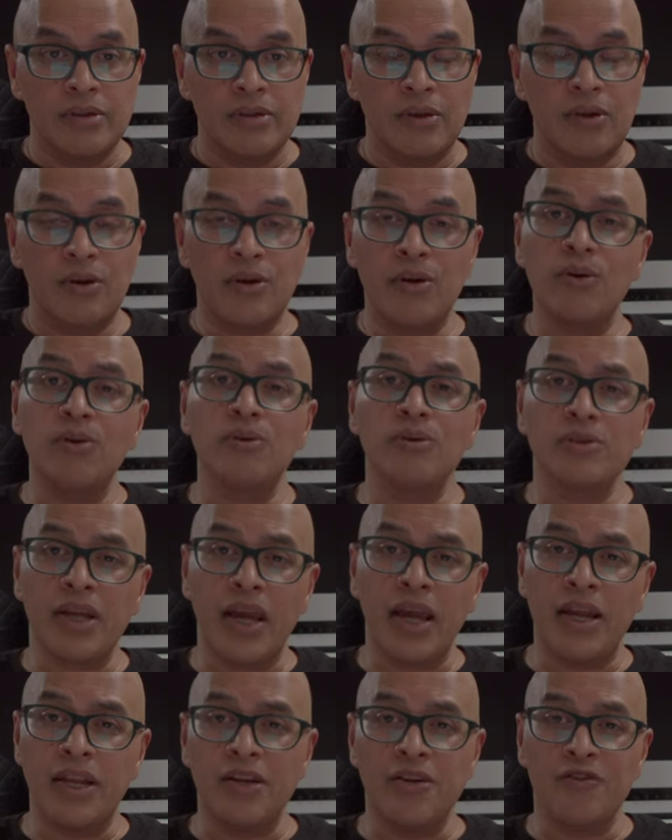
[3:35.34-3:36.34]
hold
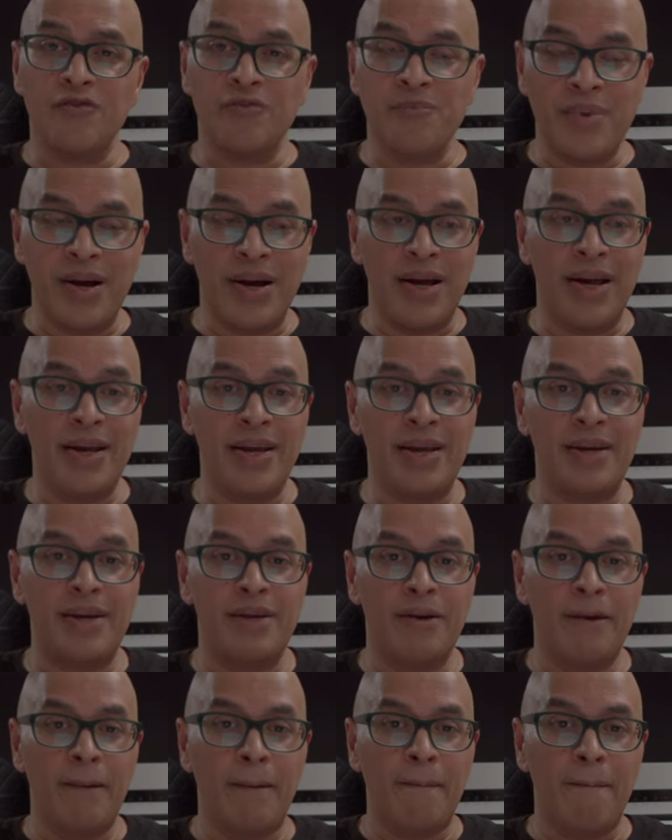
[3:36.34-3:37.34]
any of
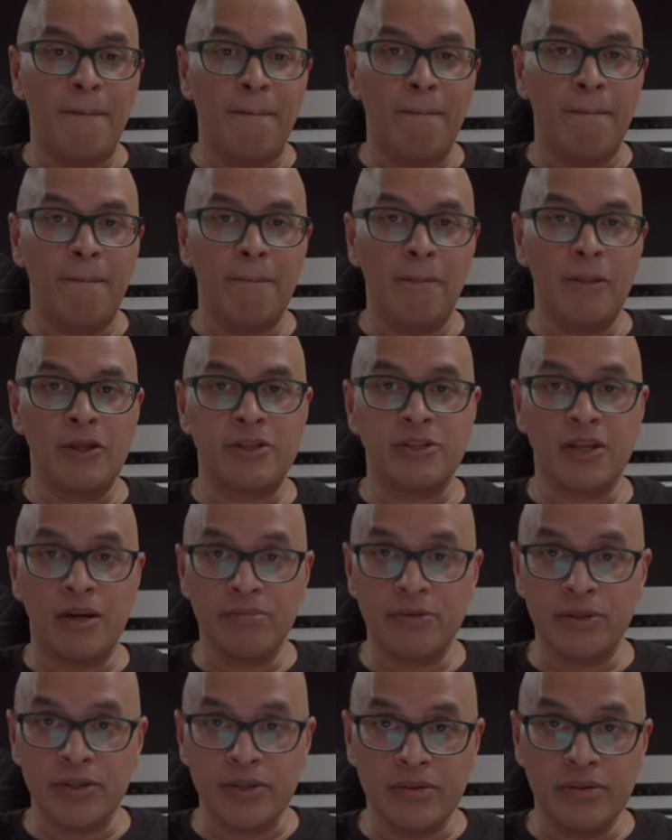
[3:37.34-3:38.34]
my
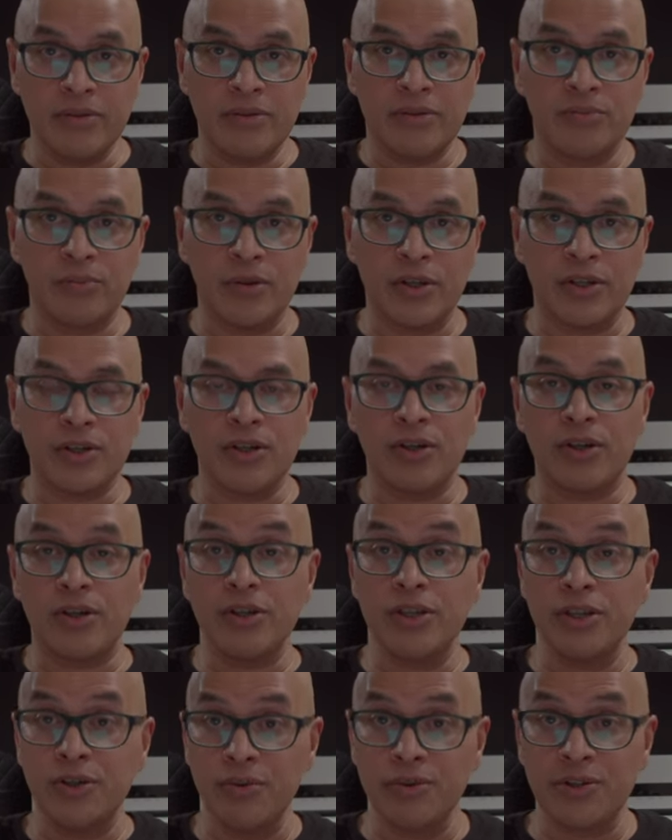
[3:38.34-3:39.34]
assumptions, which are
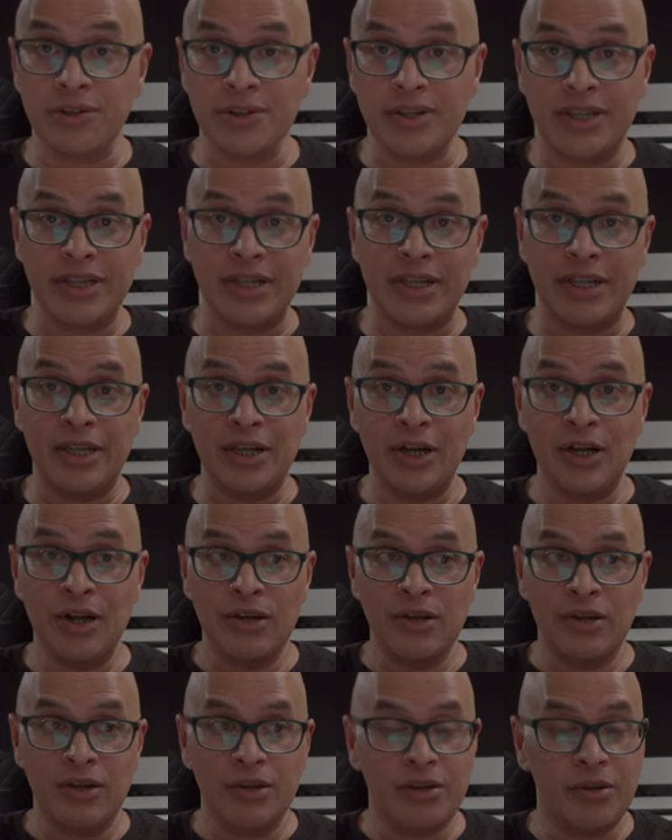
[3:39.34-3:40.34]
usually
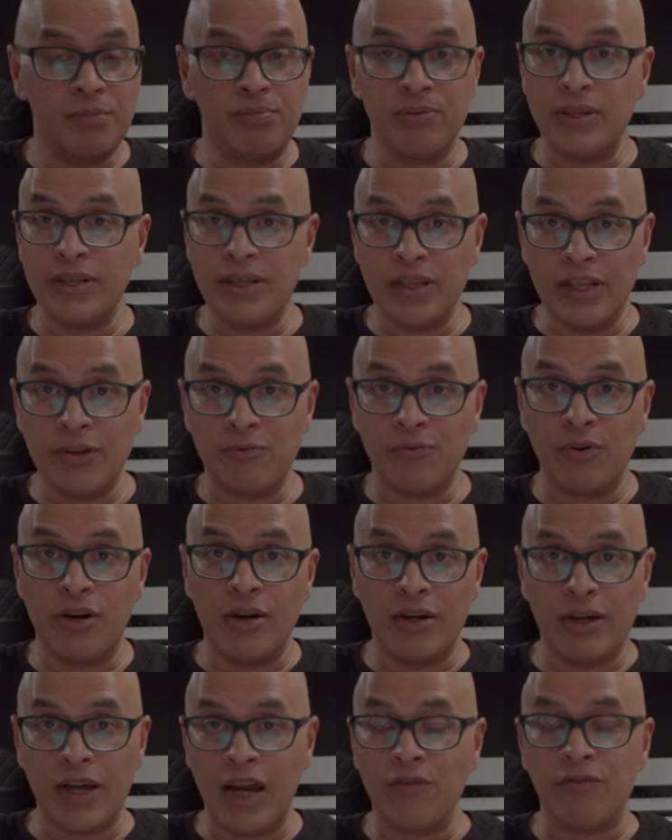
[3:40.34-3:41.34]
completely
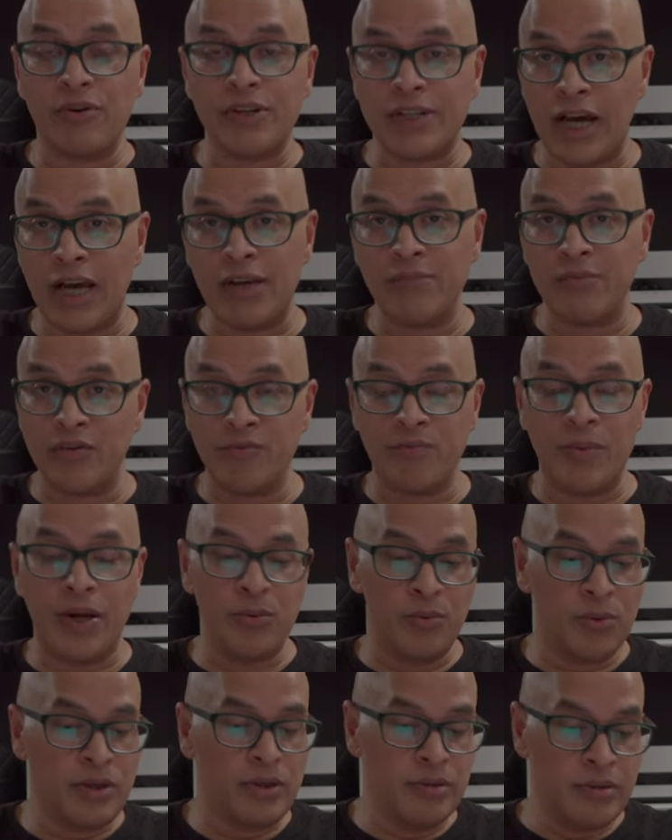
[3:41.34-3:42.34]
wrong every time I've made
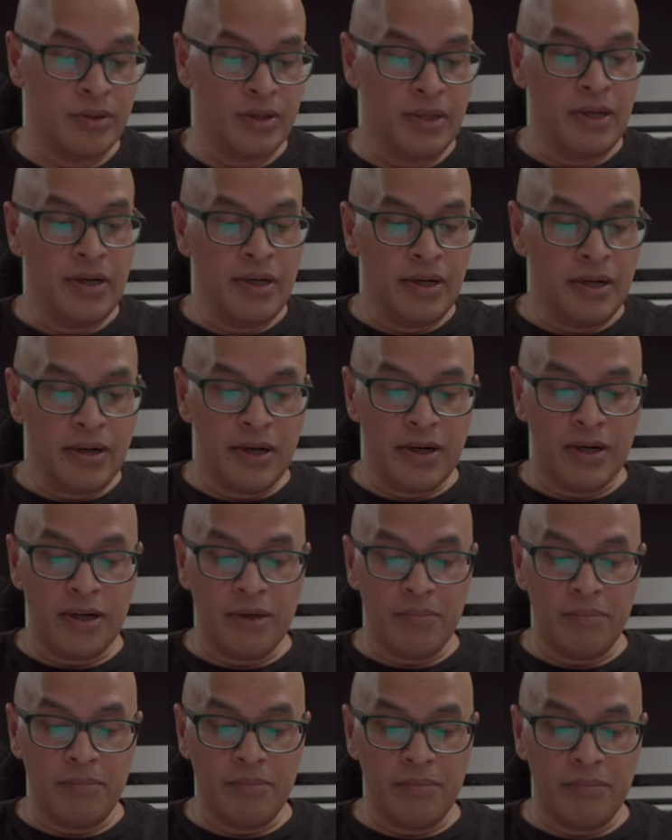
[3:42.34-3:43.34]
one,
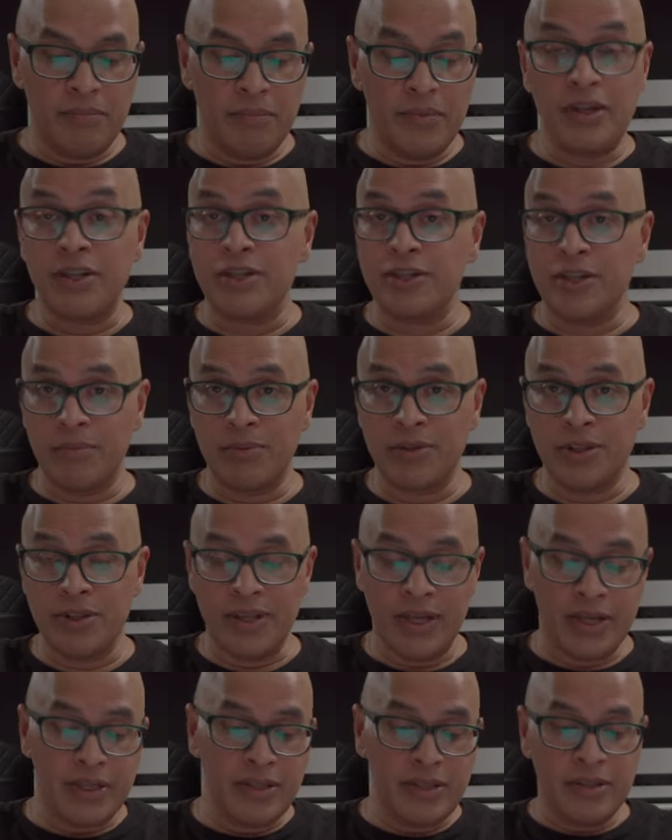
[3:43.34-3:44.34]
an assumption
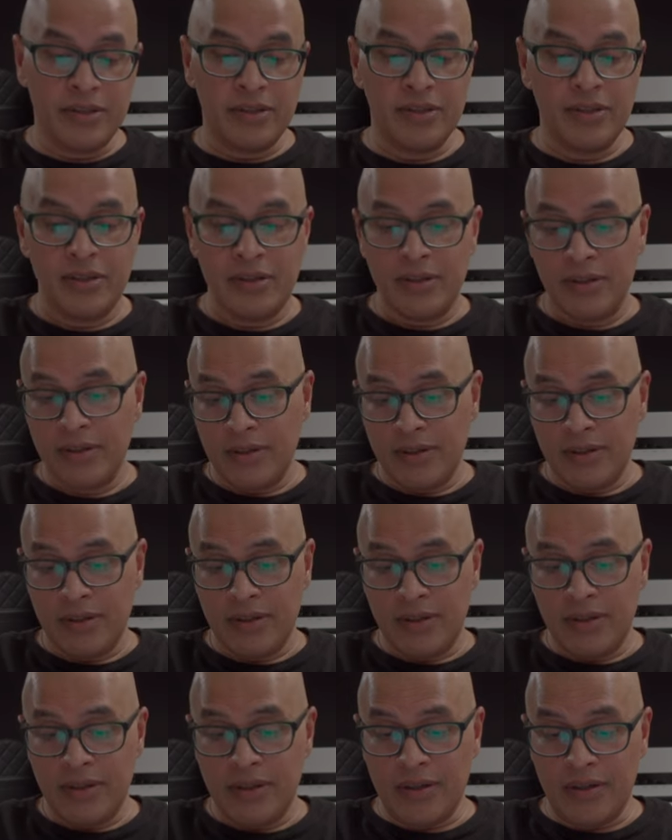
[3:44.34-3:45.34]
that is,
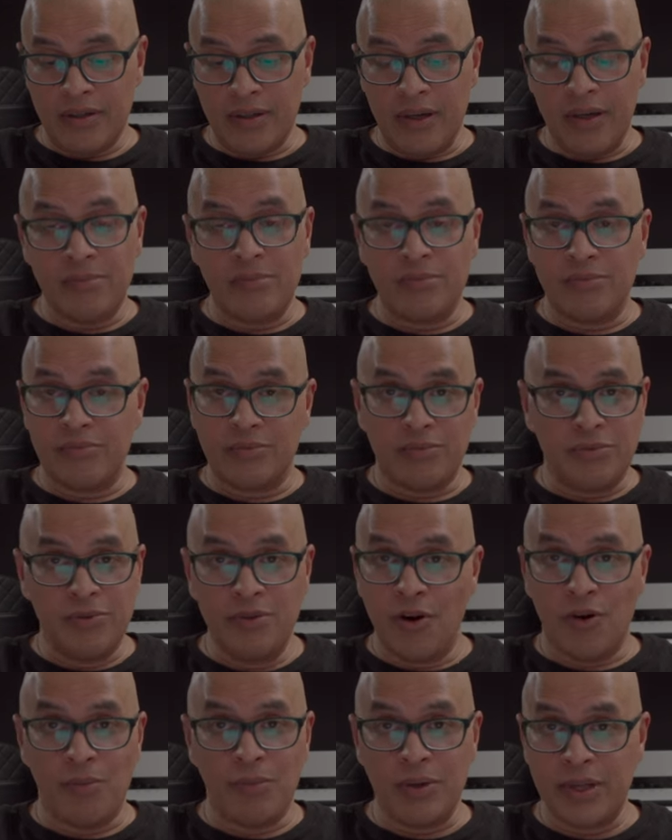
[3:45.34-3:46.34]
I'm
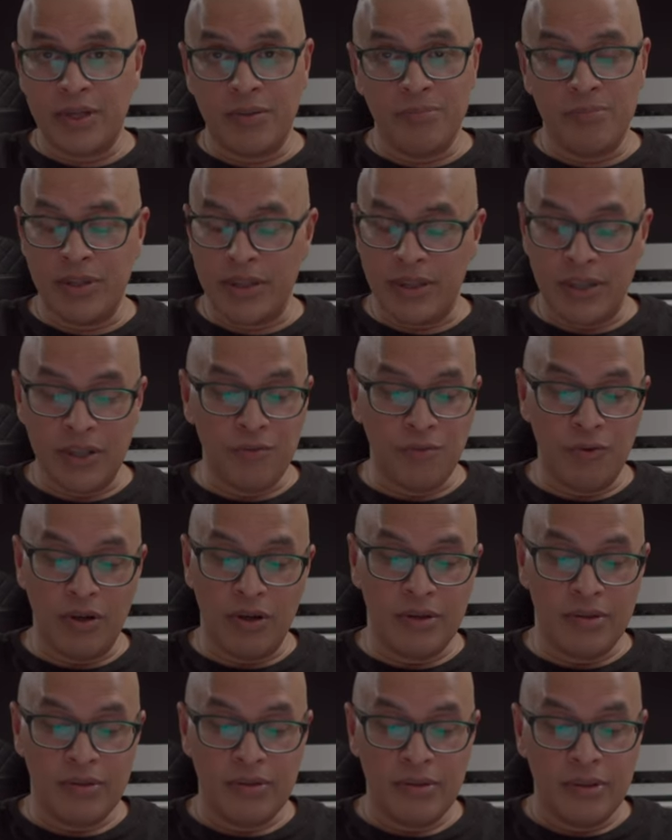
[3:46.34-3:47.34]
normally completely
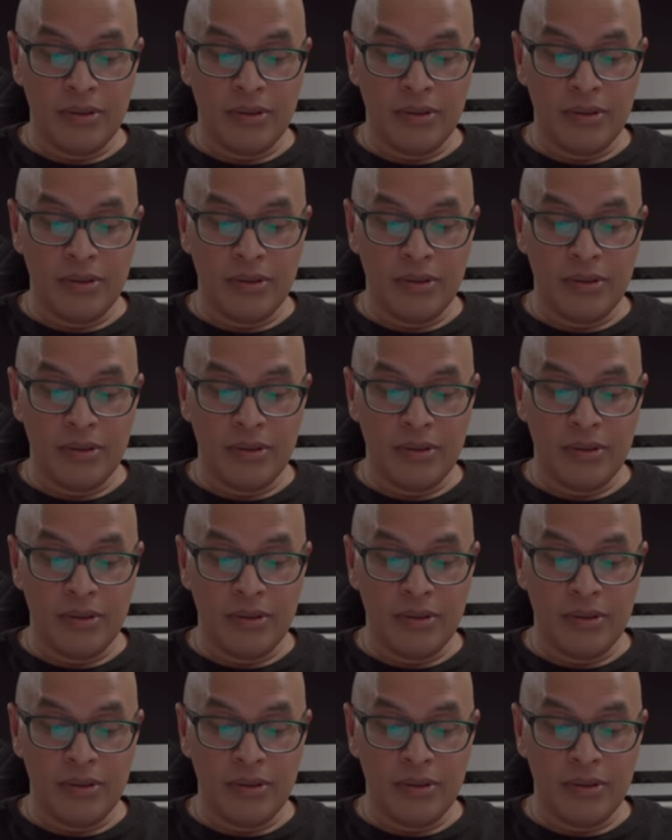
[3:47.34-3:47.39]
wrong.